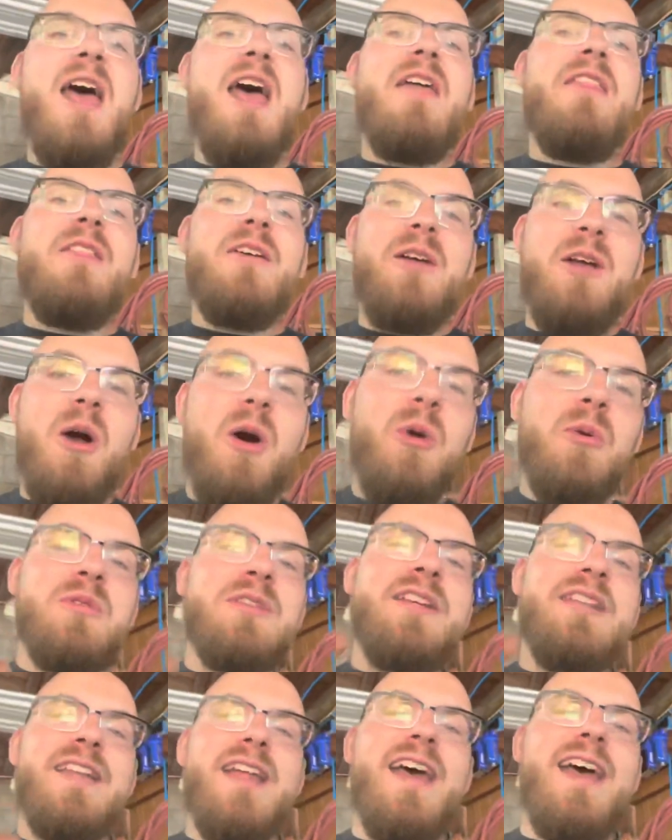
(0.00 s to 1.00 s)
The goal
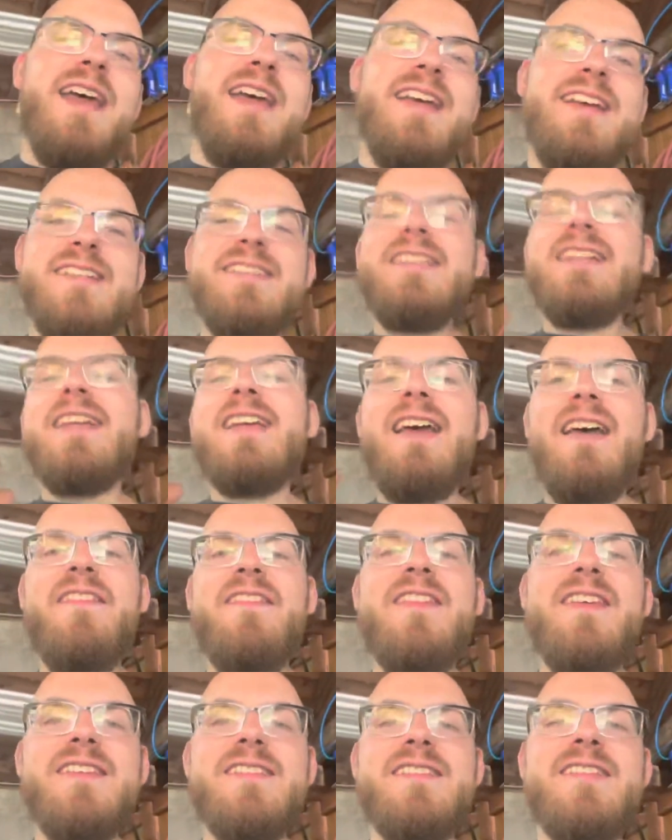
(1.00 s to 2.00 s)
today is to get
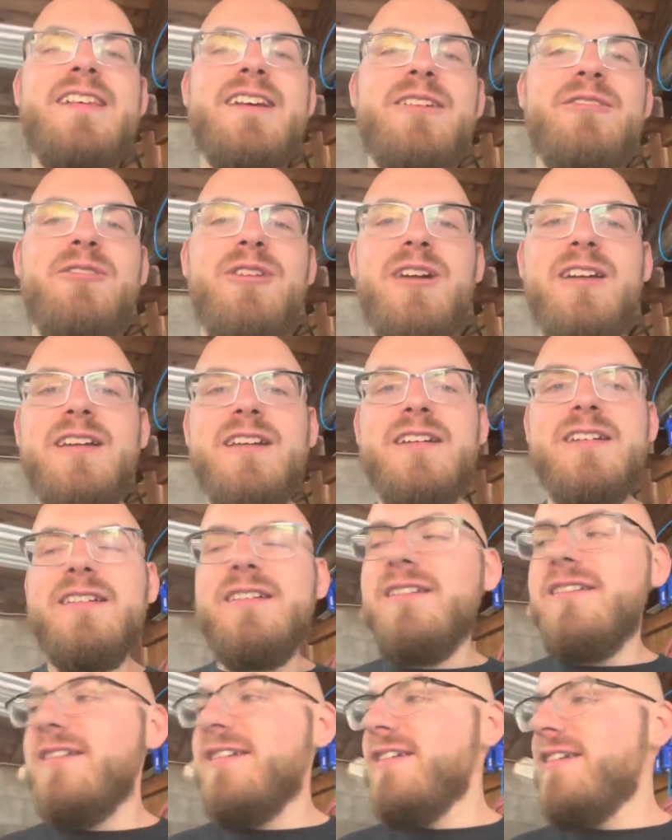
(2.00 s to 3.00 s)
this thing running.
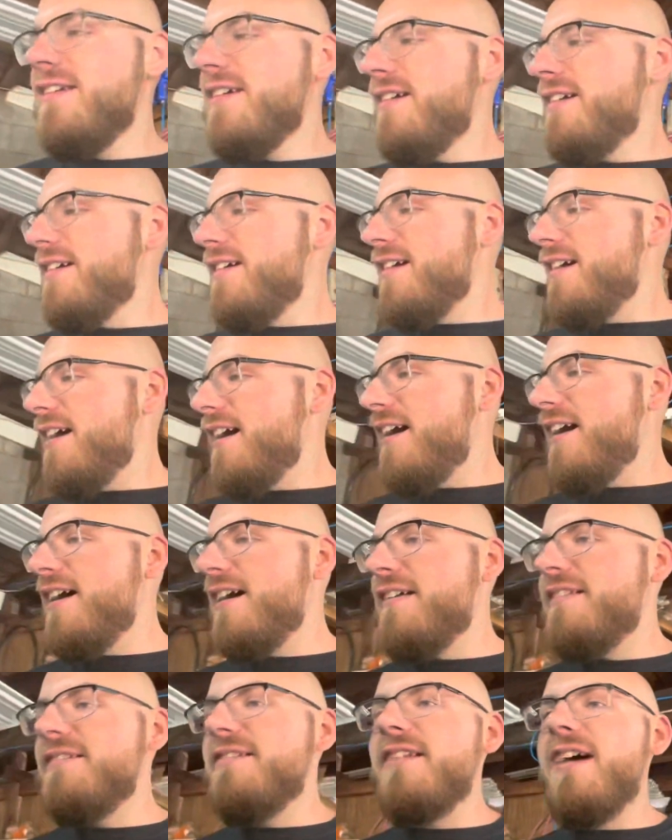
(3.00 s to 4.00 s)

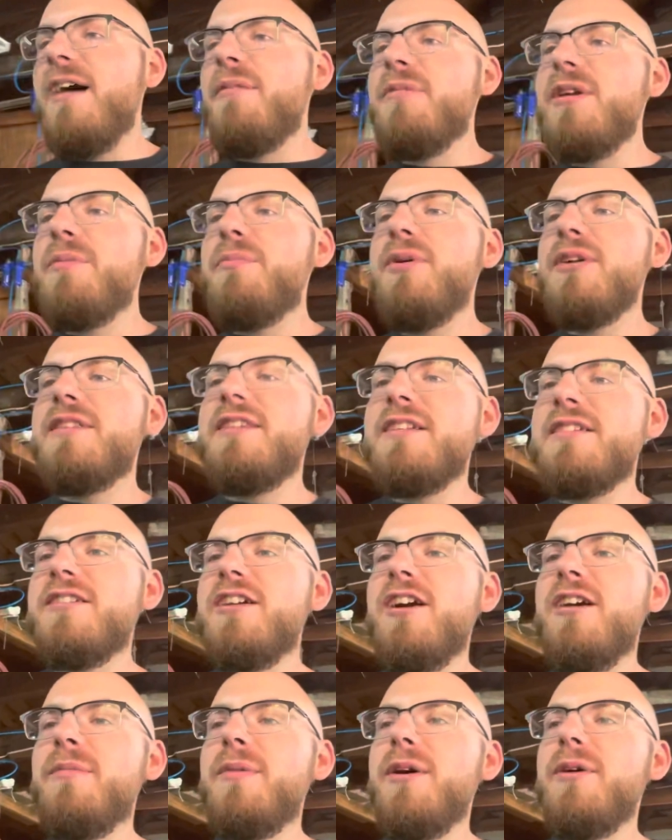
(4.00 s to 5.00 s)
I'm gonna put this
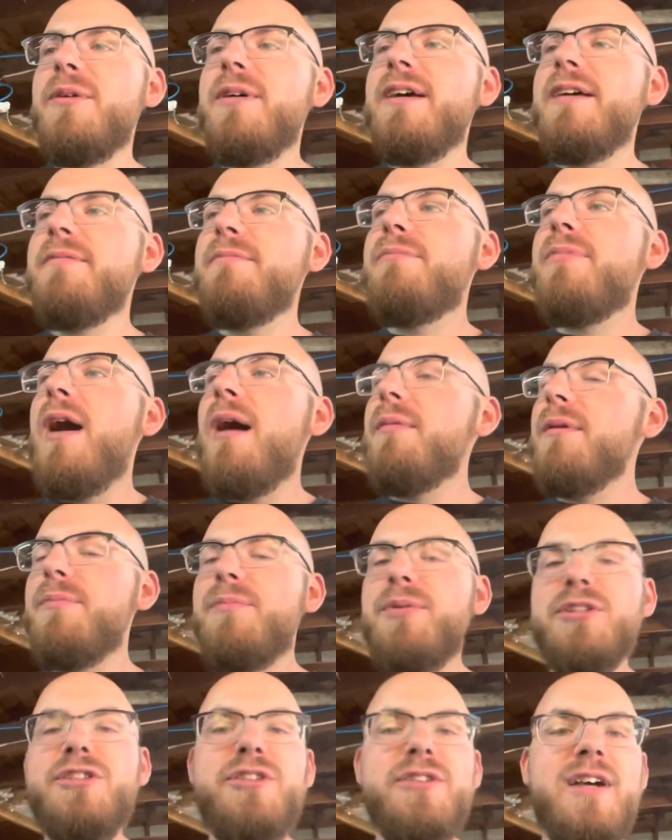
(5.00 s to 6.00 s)
turbo in, probably
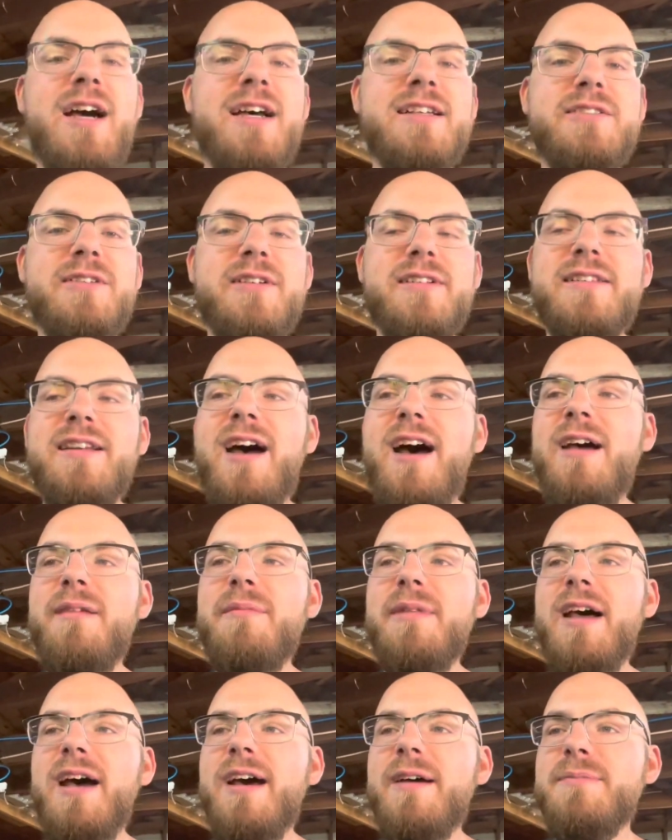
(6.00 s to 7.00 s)
put you guys on a time
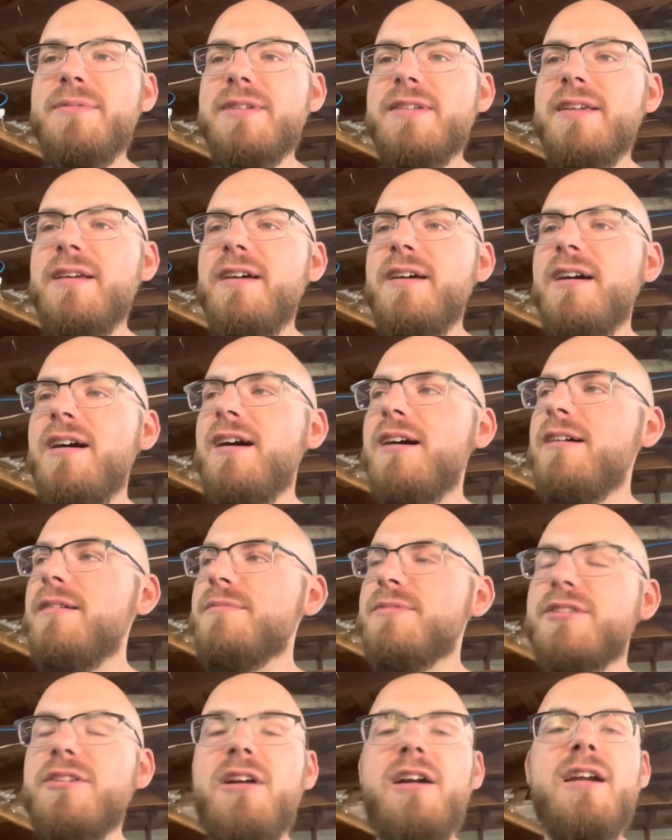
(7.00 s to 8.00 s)
lapse.
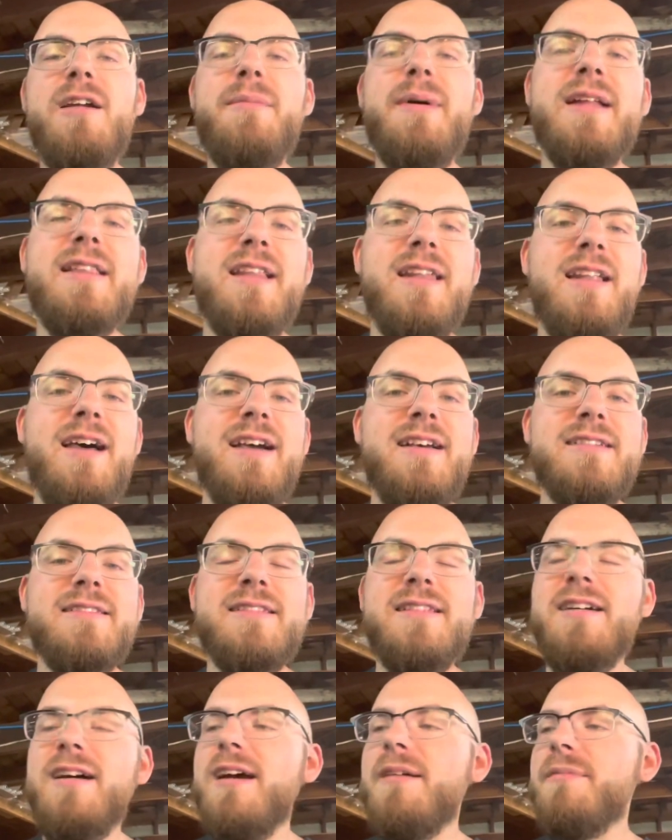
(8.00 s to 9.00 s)
Sorry about the last
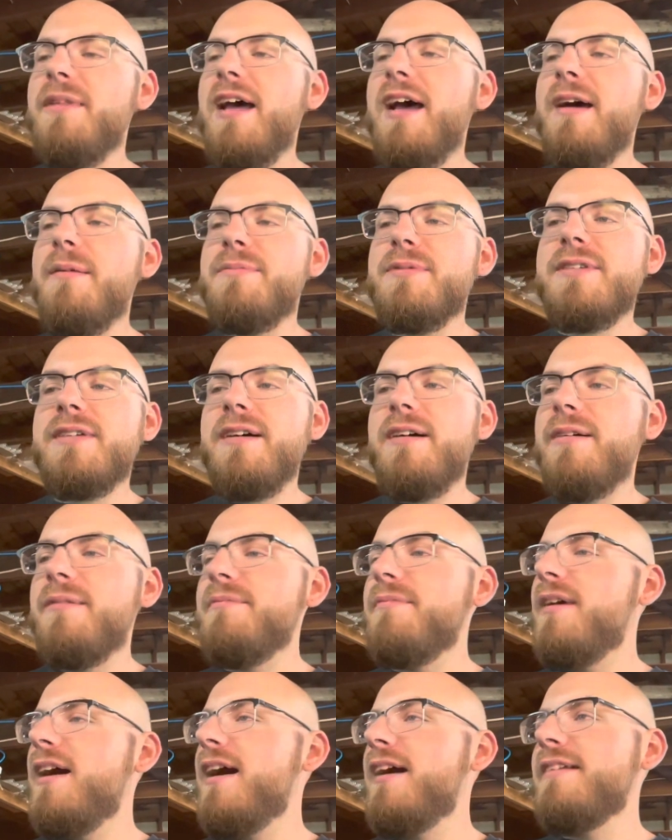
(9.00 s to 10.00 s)
time lapse.
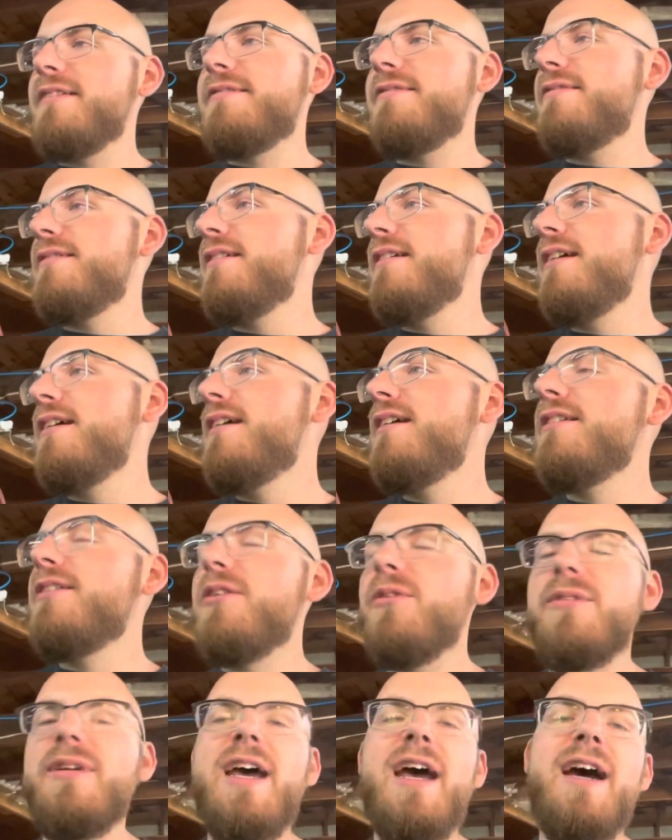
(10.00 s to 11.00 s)
I
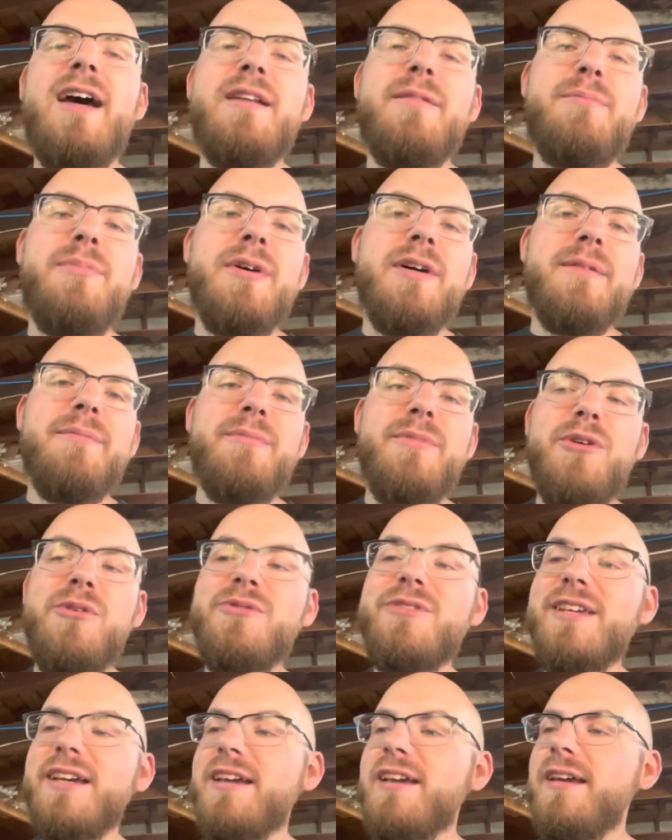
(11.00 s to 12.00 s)
don't know how to put
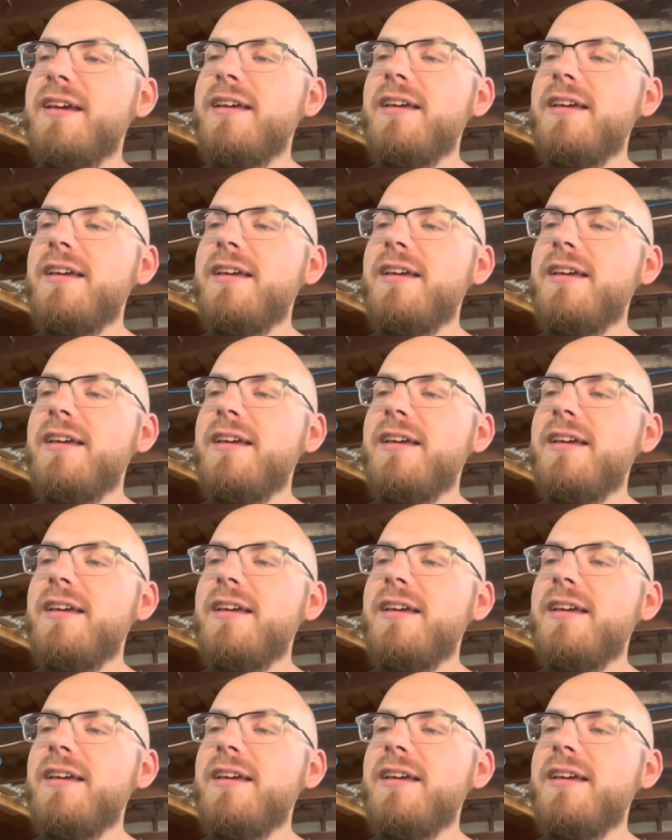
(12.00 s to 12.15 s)
music